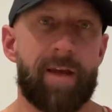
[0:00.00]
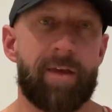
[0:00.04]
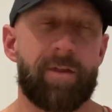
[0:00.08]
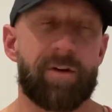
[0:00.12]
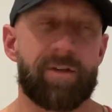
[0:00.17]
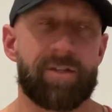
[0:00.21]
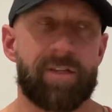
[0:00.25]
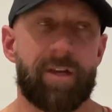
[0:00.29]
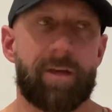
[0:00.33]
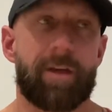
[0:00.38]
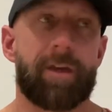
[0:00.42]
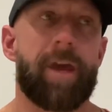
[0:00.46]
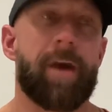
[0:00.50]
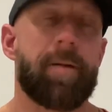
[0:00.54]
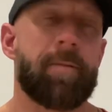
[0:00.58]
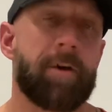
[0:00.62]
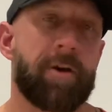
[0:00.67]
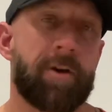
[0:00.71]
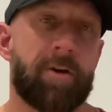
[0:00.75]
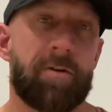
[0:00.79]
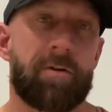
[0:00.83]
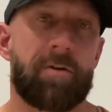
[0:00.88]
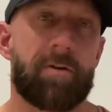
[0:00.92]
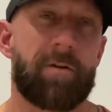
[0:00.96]
There's a
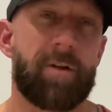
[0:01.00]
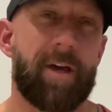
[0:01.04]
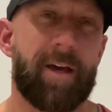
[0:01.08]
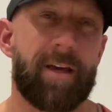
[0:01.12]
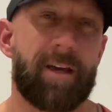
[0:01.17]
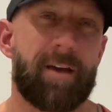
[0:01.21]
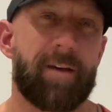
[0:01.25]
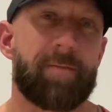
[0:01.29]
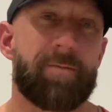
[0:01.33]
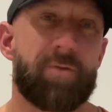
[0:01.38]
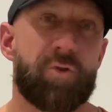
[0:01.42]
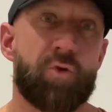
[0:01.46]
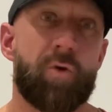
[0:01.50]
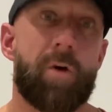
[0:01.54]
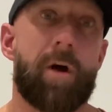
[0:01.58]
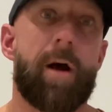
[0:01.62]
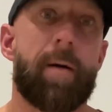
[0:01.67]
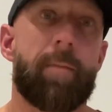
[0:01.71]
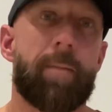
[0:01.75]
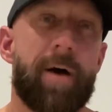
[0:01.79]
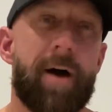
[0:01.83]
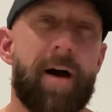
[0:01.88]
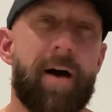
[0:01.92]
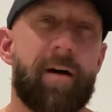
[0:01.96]
chemical like
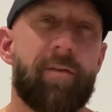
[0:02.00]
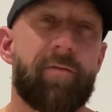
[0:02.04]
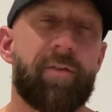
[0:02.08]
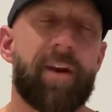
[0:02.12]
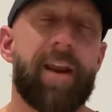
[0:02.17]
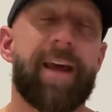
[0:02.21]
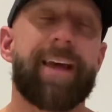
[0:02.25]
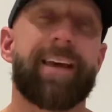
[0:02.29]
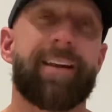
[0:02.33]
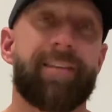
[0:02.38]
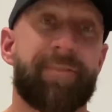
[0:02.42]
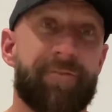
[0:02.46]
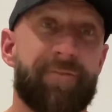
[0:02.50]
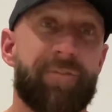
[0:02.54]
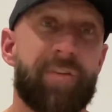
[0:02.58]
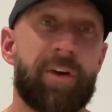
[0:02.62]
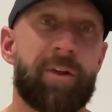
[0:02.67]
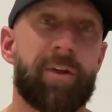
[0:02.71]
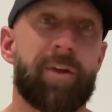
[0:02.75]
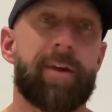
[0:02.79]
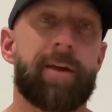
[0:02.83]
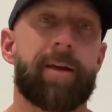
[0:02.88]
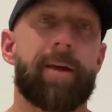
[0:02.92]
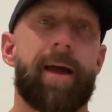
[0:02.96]
drop off, and I can
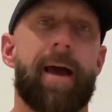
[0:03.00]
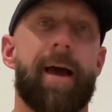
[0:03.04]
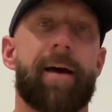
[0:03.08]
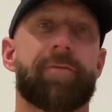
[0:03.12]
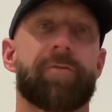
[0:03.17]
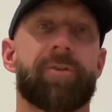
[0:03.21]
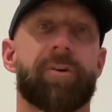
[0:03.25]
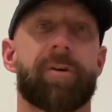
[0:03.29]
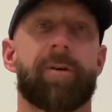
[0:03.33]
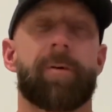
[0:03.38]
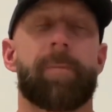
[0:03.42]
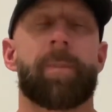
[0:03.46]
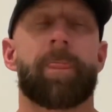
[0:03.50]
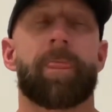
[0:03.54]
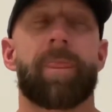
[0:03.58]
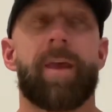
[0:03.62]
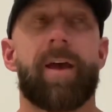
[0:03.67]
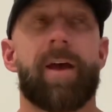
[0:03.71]
feel it after